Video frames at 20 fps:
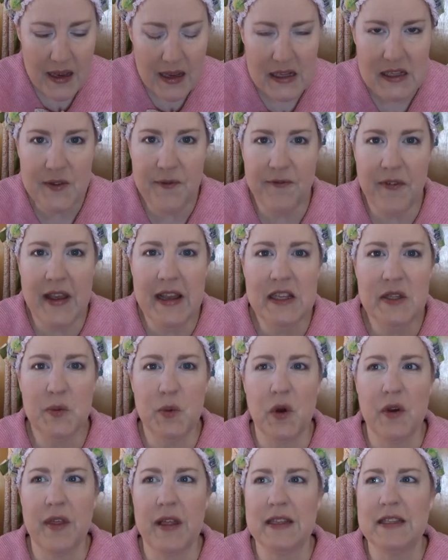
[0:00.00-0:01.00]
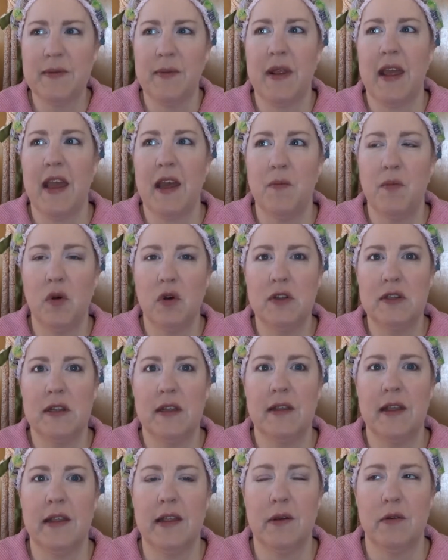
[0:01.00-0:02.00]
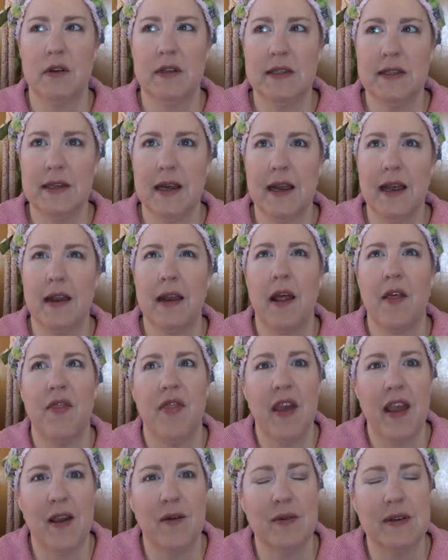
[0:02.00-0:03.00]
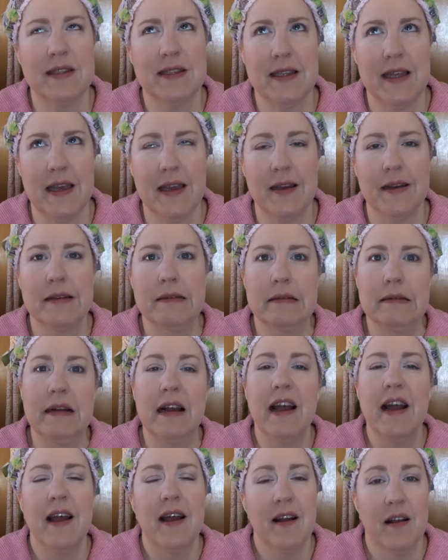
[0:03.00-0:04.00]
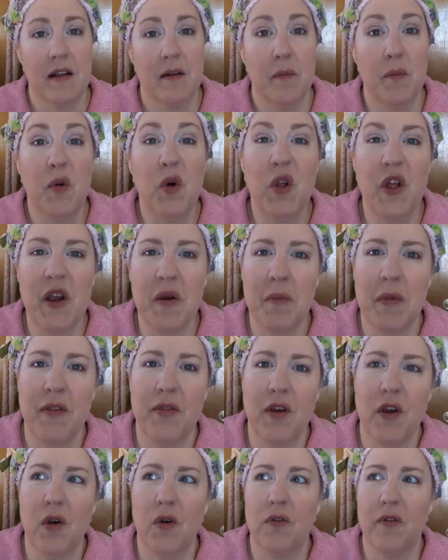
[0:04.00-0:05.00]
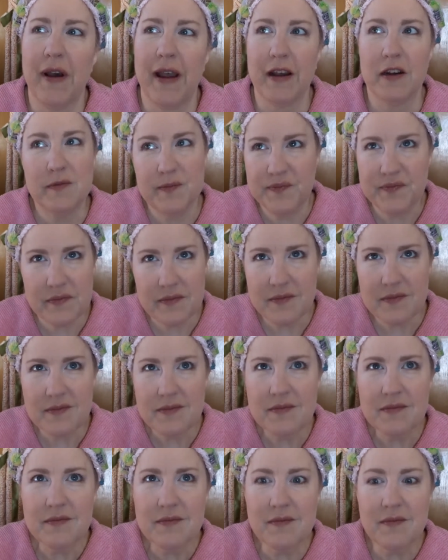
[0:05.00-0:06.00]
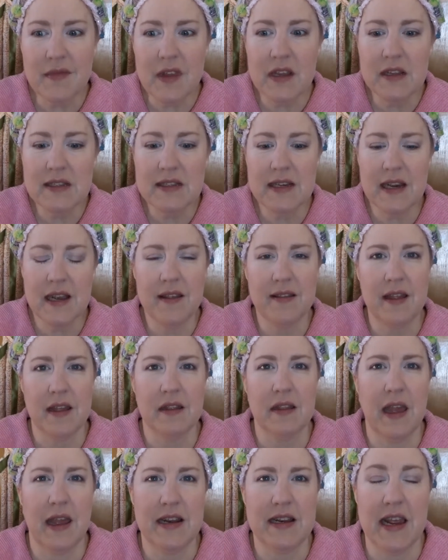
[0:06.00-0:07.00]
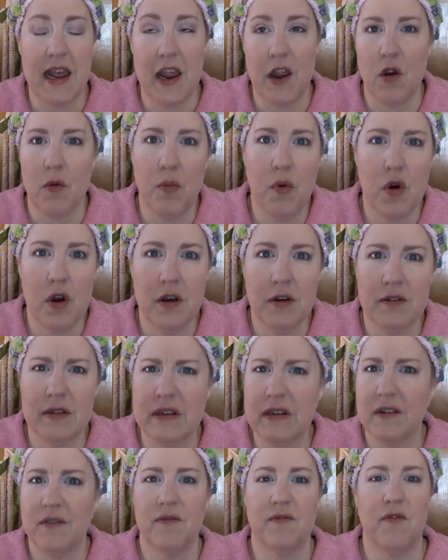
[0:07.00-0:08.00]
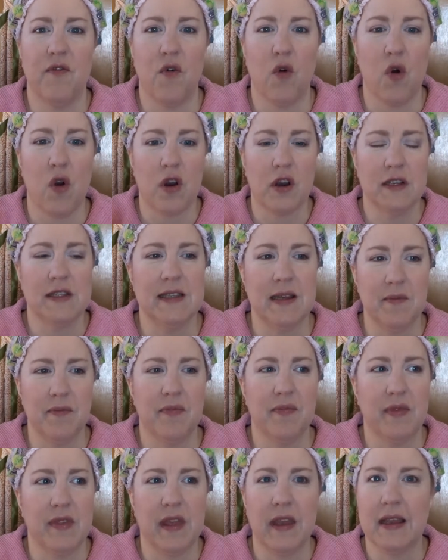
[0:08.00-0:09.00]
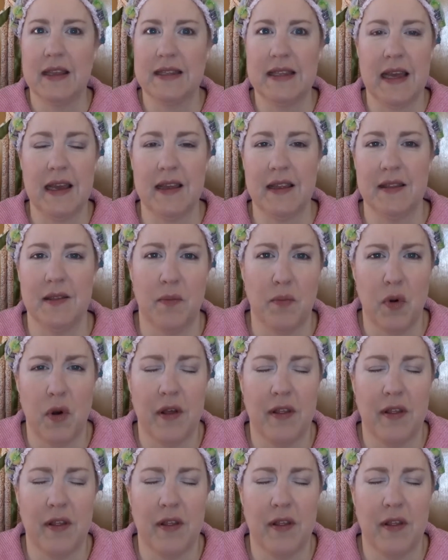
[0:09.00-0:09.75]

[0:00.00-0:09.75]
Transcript: Facebook that somebody had posted that they were stuck in, I think it was the Polio Month Ago file, stuck in the Atlanta airport for something. Think the